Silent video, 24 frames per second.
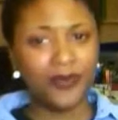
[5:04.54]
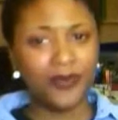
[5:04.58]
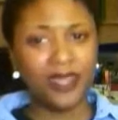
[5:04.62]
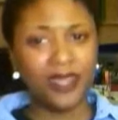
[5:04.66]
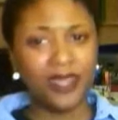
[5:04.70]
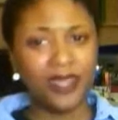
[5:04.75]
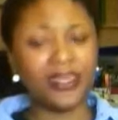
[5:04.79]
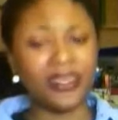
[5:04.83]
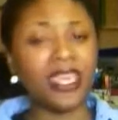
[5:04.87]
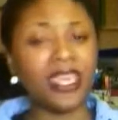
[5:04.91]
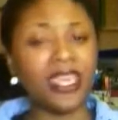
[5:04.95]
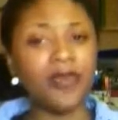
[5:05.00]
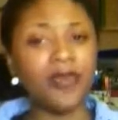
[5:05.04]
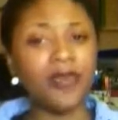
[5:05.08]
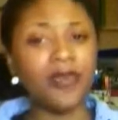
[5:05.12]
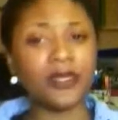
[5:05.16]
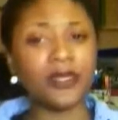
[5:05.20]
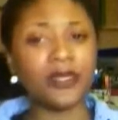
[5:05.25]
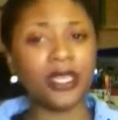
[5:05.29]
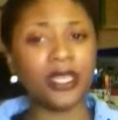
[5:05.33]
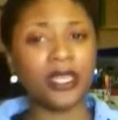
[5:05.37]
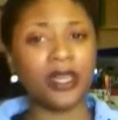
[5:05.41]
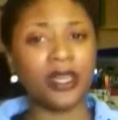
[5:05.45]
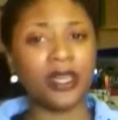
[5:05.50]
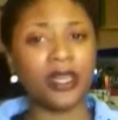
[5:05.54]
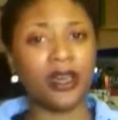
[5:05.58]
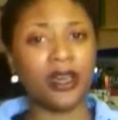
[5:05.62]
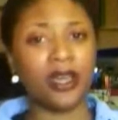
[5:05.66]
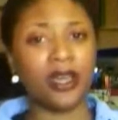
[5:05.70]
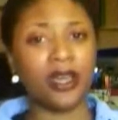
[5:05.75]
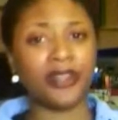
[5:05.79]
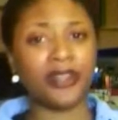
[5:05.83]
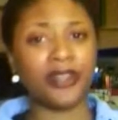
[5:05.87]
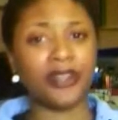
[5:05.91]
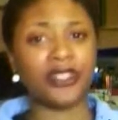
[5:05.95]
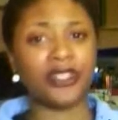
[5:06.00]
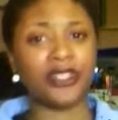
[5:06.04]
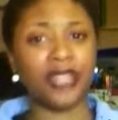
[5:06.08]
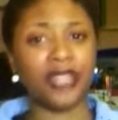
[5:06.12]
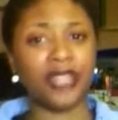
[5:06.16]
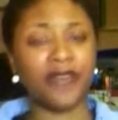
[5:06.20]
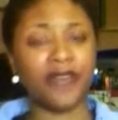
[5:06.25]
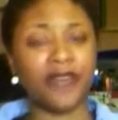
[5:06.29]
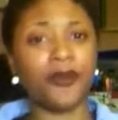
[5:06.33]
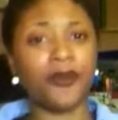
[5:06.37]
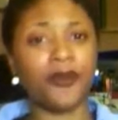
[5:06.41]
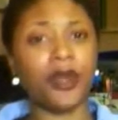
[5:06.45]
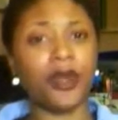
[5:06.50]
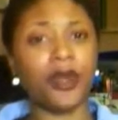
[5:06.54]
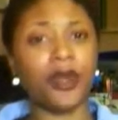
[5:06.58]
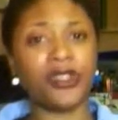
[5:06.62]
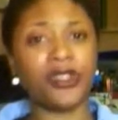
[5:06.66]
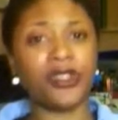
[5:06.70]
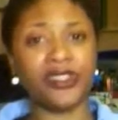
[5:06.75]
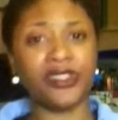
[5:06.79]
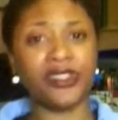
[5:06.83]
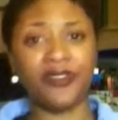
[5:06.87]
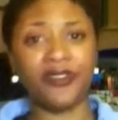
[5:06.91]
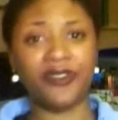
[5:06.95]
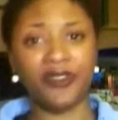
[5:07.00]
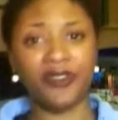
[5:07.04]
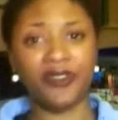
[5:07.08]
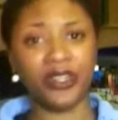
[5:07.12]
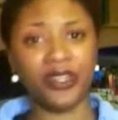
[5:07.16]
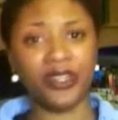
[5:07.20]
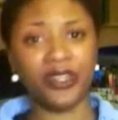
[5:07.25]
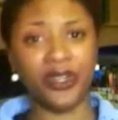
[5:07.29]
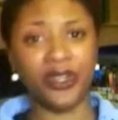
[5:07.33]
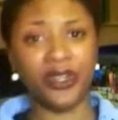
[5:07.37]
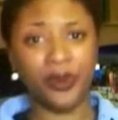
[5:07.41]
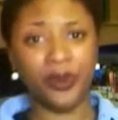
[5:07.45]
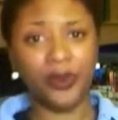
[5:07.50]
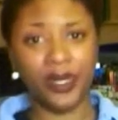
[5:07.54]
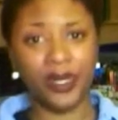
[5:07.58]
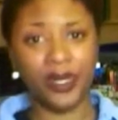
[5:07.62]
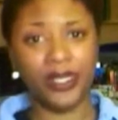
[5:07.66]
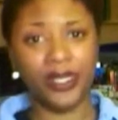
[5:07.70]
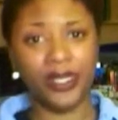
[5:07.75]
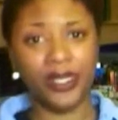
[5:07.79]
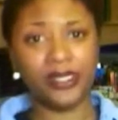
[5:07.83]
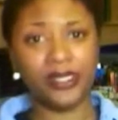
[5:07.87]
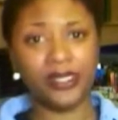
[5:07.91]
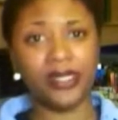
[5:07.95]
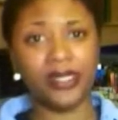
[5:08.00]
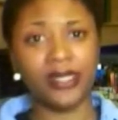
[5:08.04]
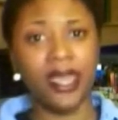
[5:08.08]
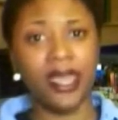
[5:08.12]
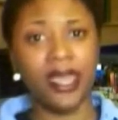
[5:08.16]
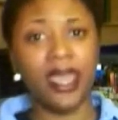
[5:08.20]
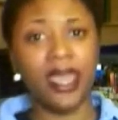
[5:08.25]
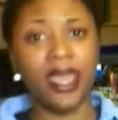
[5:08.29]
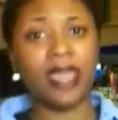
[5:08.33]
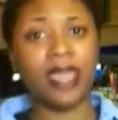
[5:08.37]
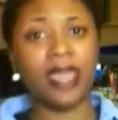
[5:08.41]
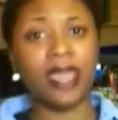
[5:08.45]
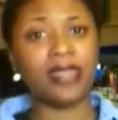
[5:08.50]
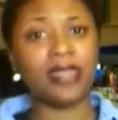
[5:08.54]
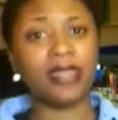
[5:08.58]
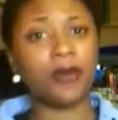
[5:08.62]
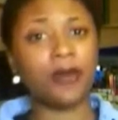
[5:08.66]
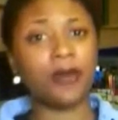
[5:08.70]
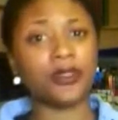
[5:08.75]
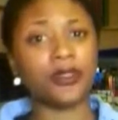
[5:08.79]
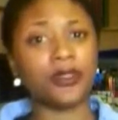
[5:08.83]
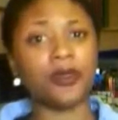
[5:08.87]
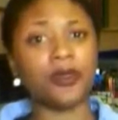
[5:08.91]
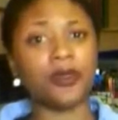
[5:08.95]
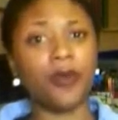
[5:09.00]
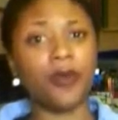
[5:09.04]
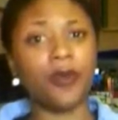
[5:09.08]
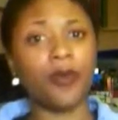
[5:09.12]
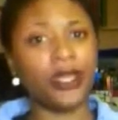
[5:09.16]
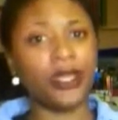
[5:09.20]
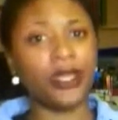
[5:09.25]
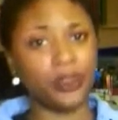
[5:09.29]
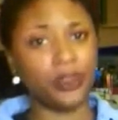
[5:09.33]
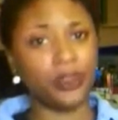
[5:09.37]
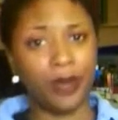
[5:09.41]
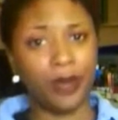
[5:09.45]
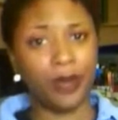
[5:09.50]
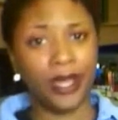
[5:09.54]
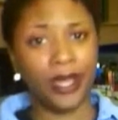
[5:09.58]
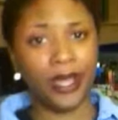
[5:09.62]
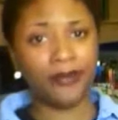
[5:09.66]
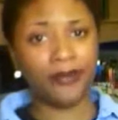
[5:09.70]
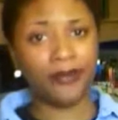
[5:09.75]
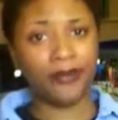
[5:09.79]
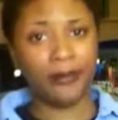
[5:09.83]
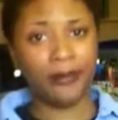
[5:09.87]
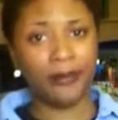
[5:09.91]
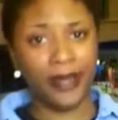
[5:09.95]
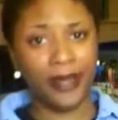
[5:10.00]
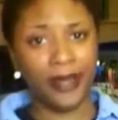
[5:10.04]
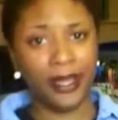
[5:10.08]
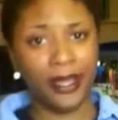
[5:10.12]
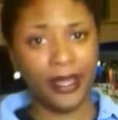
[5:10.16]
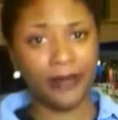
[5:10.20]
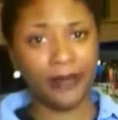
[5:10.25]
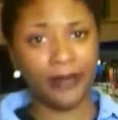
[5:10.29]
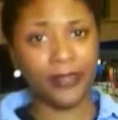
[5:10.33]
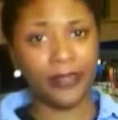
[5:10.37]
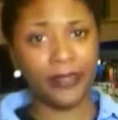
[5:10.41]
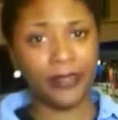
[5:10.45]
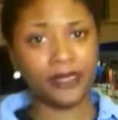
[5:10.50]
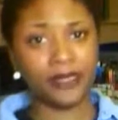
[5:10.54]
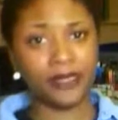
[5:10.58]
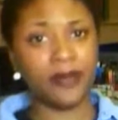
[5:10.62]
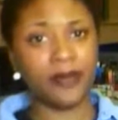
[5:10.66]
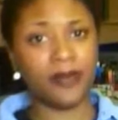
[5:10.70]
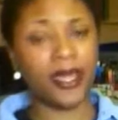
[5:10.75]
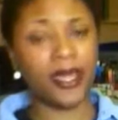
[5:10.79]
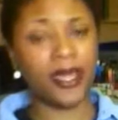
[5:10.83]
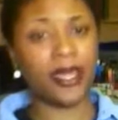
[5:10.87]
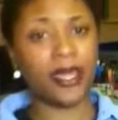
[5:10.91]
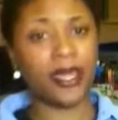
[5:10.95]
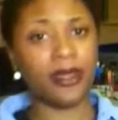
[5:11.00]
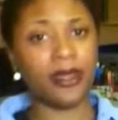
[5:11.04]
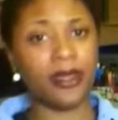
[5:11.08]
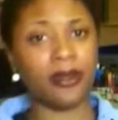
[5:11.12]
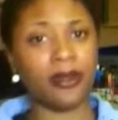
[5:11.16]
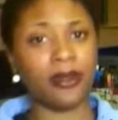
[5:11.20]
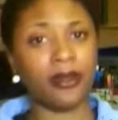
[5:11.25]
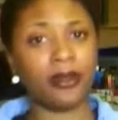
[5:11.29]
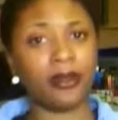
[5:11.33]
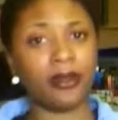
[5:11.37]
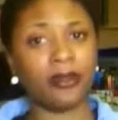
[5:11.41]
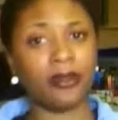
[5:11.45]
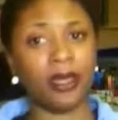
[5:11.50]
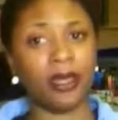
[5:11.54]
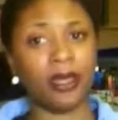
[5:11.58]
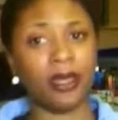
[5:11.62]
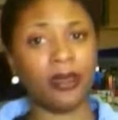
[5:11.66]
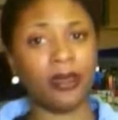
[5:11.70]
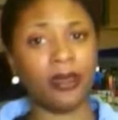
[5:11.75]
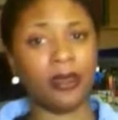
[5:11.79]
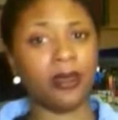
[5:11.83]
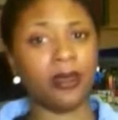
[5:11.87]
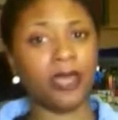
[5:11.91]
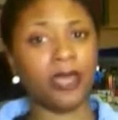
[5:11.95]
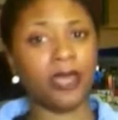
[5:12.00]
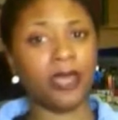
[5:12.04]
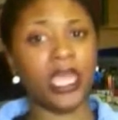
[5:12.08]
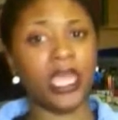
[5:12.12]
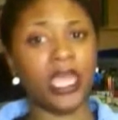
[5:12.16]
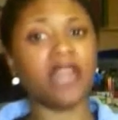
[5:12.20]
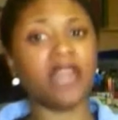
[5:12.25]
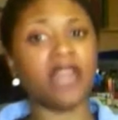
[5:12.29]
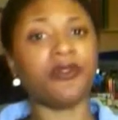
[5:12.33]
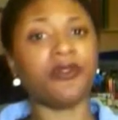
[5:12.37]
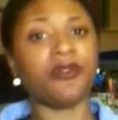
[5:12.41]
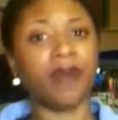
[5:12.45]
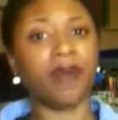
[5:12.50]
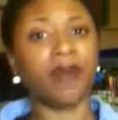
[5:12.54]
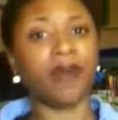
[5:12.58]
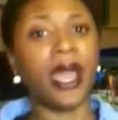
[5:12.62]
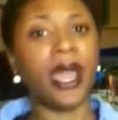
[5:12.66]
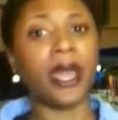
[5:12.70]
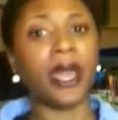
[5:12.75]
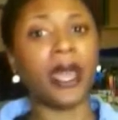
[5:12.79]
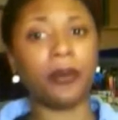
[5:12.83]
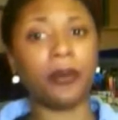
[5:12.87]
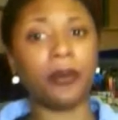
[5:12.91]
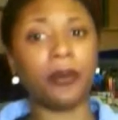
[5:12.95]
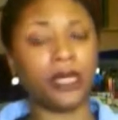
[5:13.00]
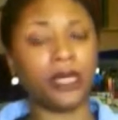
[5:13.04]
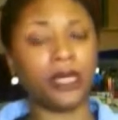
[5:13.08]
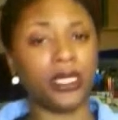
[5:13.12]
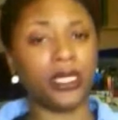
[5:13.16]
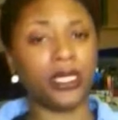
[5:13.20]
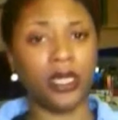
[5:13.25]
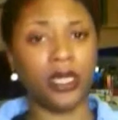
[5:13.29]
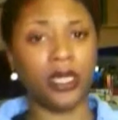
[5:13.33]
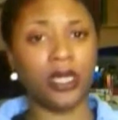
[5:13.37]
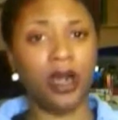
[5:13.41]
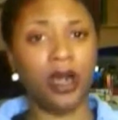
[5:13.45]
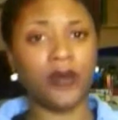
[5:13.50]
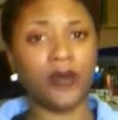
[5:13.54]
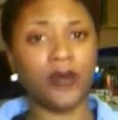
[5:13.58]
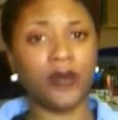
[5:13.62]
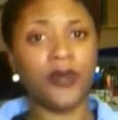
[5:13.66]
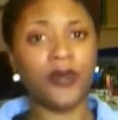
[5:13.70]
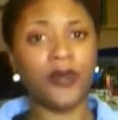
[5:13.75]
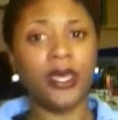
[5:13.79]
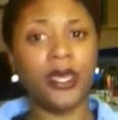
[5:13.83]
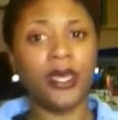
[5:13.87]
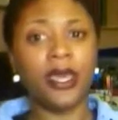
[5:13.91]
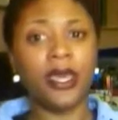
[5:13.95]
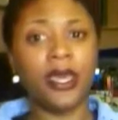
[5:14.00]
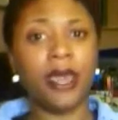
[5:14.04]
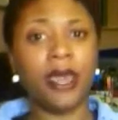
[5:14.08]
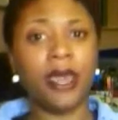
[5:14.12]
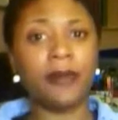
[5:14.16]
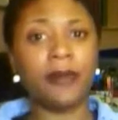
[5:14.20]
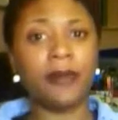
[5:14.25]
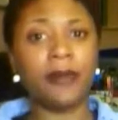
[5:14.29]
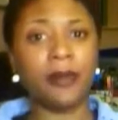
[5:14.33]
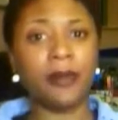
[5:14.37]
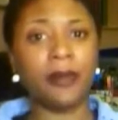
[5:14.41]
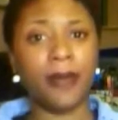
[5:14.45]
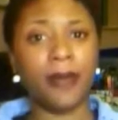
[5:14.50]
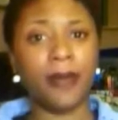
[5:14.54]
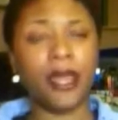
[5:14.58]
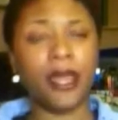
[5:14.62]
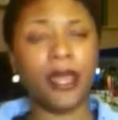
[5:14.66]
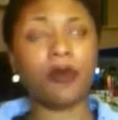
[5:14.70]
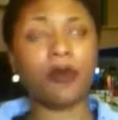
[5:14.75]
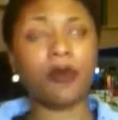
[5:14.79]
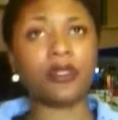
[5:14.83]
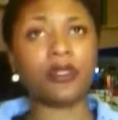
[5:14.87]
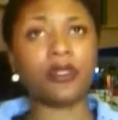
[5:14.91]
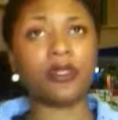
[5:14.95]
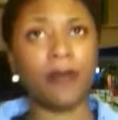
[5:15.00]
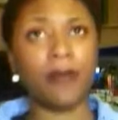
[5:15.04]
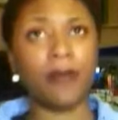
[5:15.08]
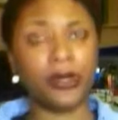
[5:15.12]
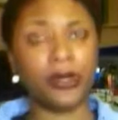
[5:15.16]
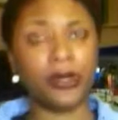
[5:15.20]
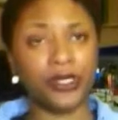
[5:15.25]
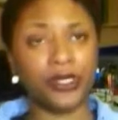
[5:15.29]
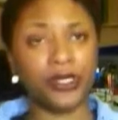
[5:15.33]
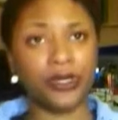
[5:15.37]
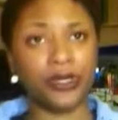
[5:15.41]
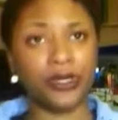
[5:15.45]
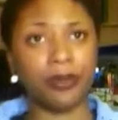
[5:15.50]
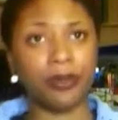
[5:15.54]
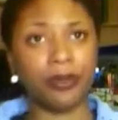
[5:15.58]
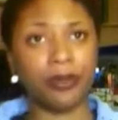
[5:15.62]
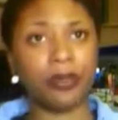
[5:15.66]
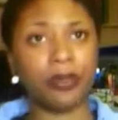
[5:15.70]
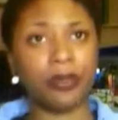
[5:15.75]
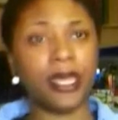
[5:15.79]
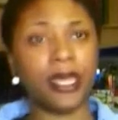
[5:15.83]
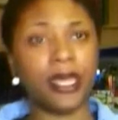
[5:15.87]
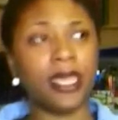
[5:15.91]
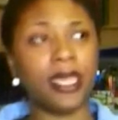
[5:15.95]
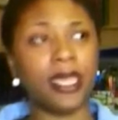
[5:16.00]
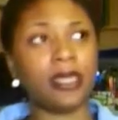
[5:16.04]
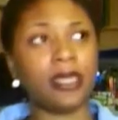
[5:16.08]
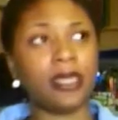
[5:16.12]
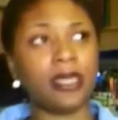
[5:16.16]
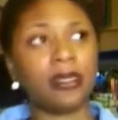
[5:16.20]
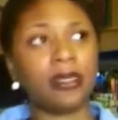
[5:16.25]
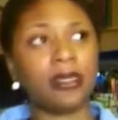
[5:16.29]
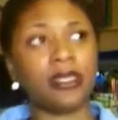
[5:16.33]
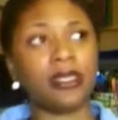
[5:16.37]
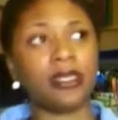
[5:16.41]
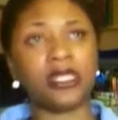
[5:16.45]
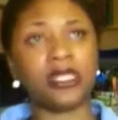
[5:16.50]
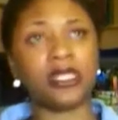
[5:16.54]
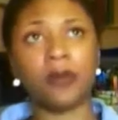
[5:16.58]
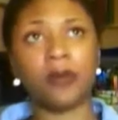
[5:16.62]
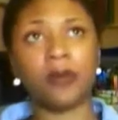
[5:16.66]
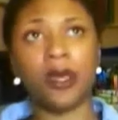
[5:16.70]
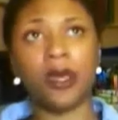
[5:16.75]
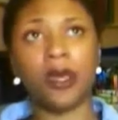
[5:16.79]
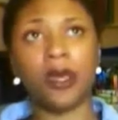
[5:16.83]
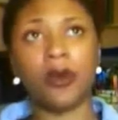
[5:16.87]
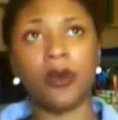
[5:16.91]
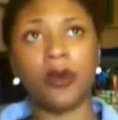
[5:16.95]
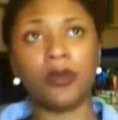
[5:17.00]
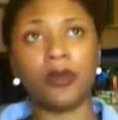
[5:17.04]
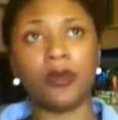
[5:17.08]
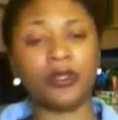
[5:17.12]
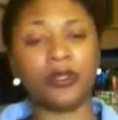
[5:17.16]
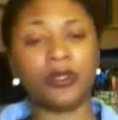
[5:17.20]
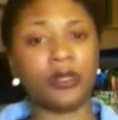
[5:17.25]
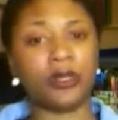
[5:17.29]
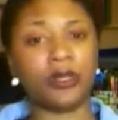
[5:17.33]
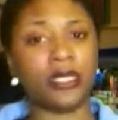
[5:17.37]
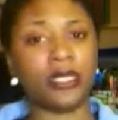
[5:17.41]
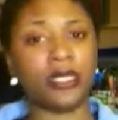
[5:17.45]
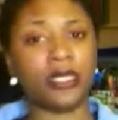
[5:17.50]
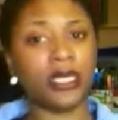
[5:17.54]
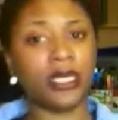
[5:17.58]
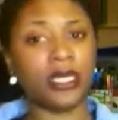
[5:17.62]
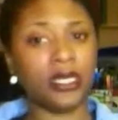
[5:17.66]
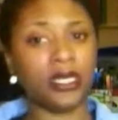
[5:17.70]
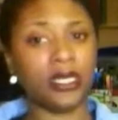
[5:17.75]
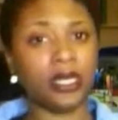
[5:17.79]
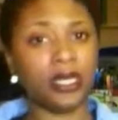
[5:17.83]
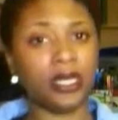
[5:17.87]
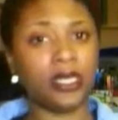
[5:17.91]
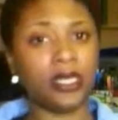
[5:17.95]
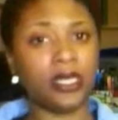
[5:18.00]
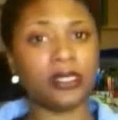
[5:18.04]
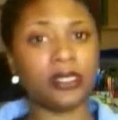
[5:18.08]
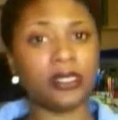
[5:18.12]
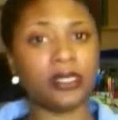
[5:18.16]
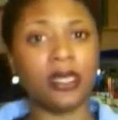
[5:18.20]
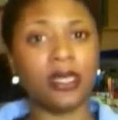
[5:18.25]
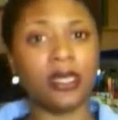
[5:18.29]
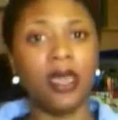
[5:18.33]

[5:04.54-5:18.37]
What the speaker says: the heat was cut on to like 450 degrees, and that was way too hot for my hair because my hair, like, it fried completely off. I mean, my hair was melted to the plate. The smell was ridiculous.